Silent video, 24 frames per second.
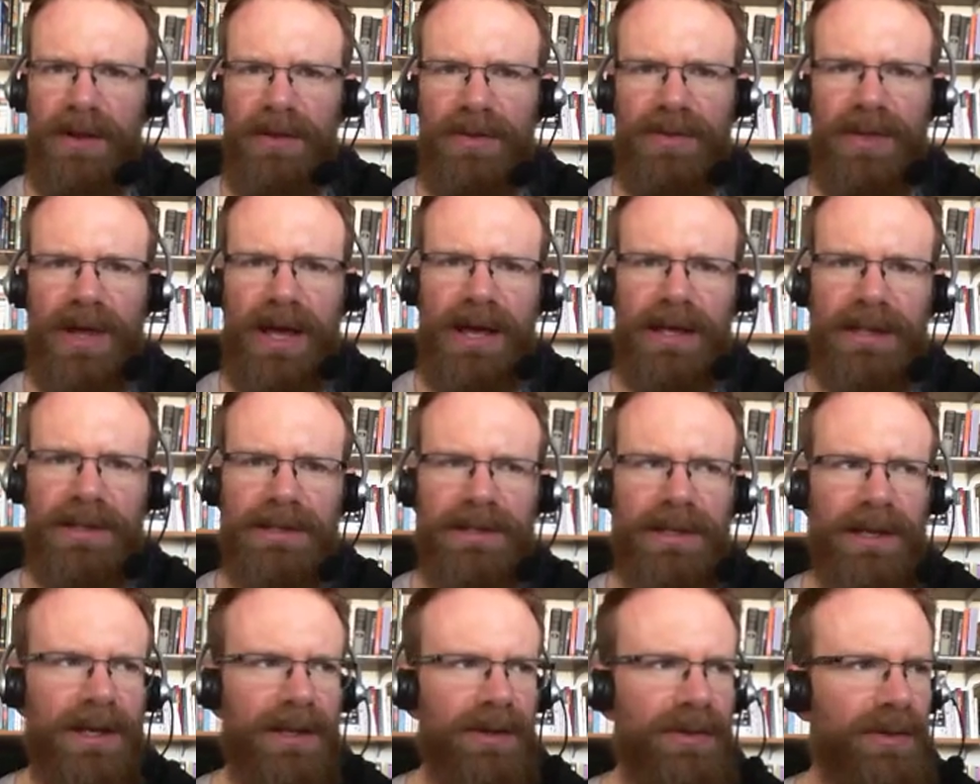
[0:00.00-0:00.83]
you follow
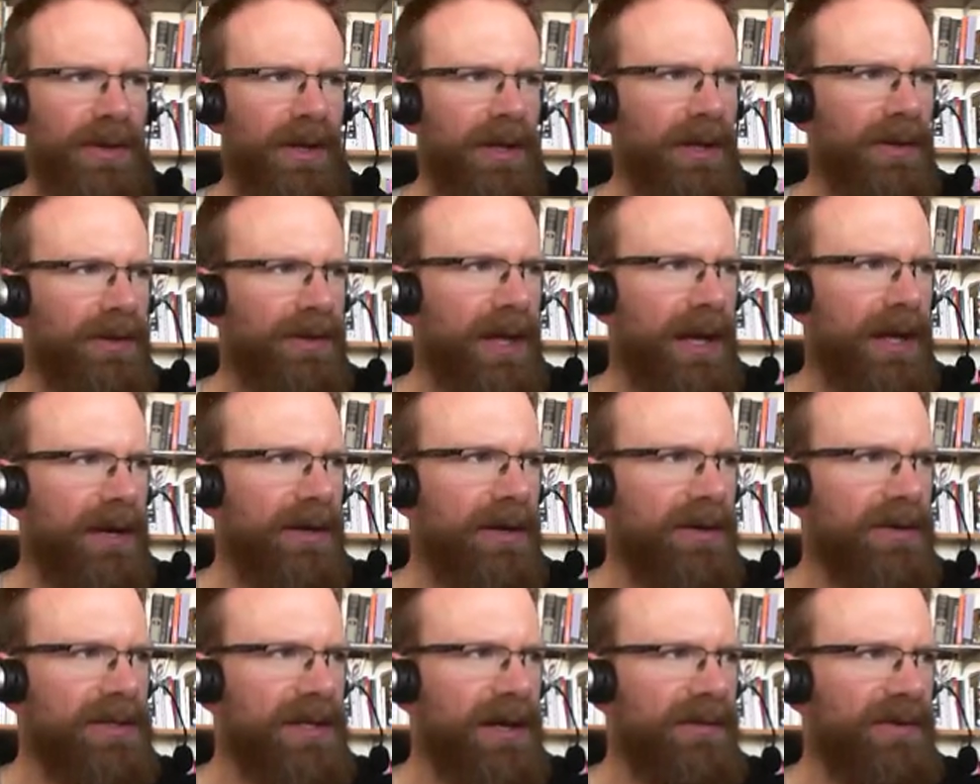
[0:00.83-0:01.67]
that, uh, the,
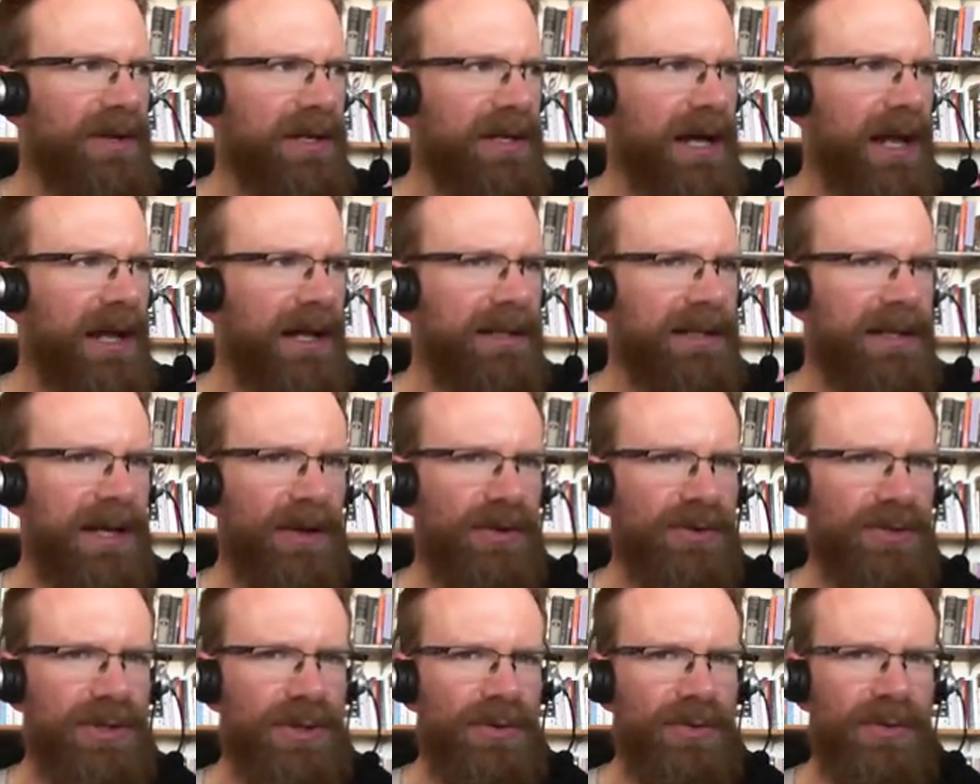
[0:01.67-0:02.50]
the editor Stephanie
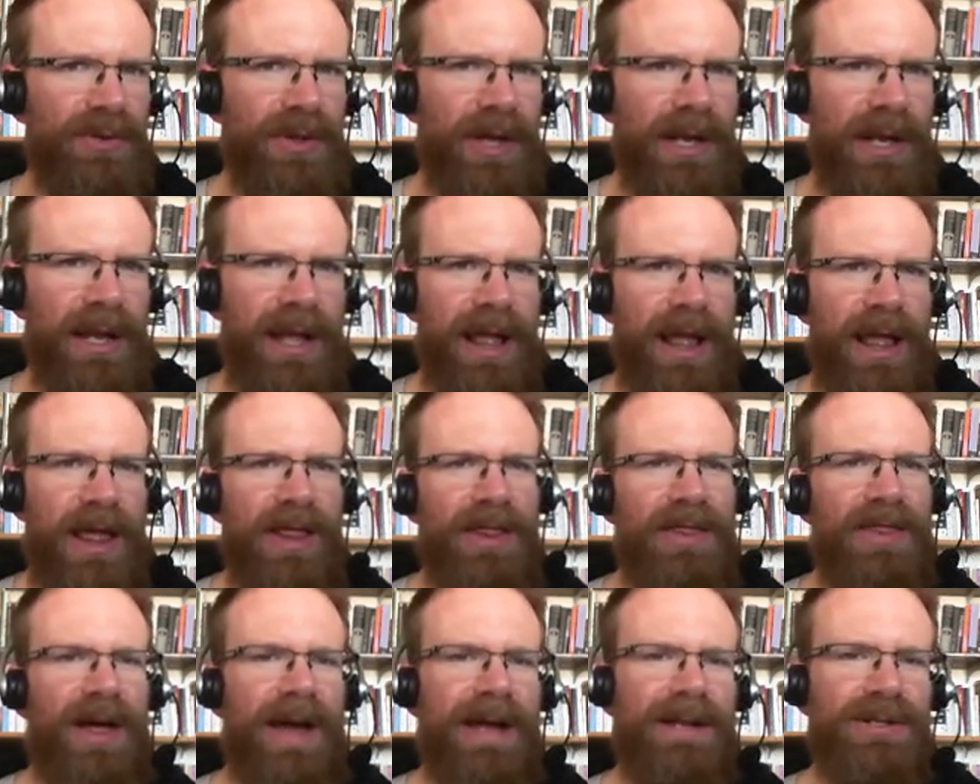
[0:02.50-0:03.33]
Dalley tells you that
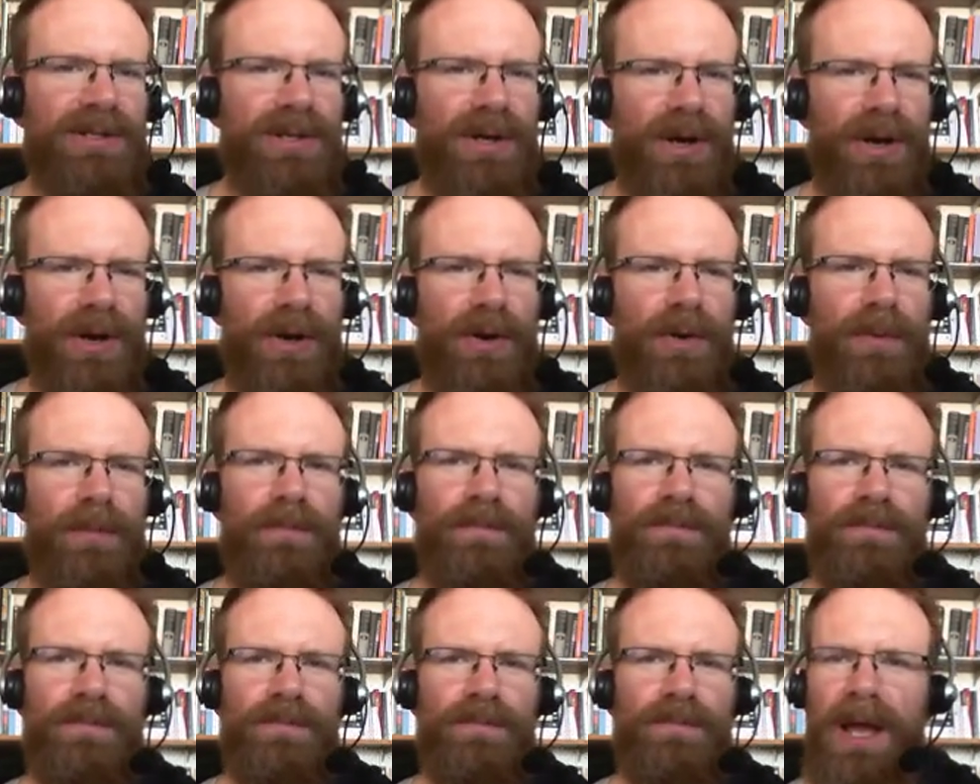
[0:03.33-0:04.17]
that
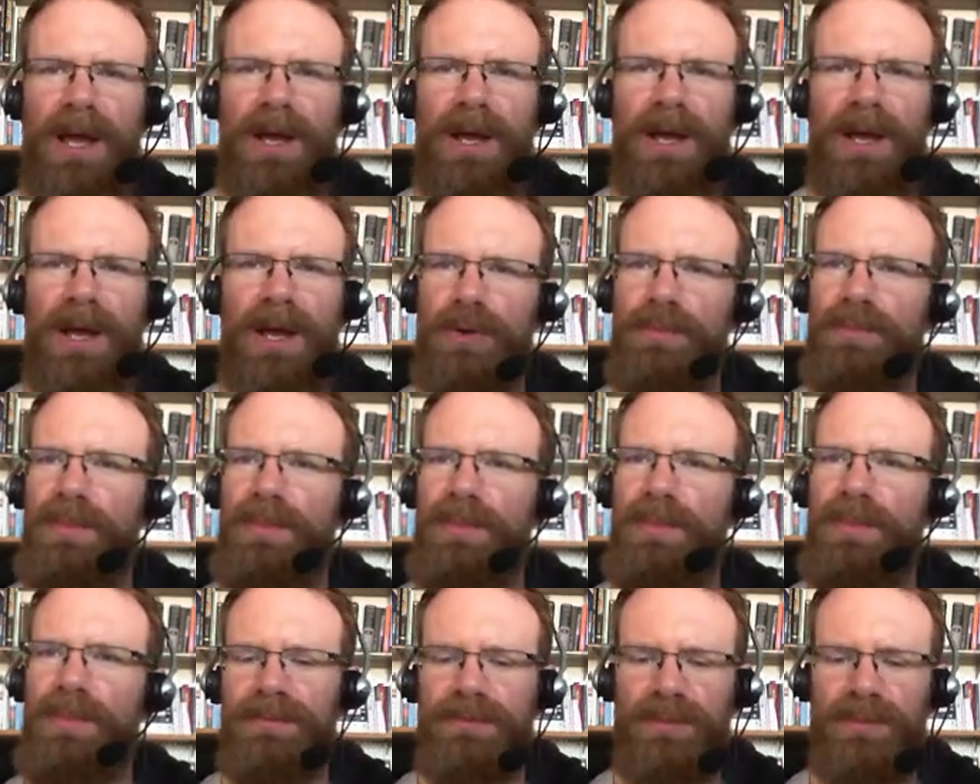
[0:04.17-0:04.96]
term could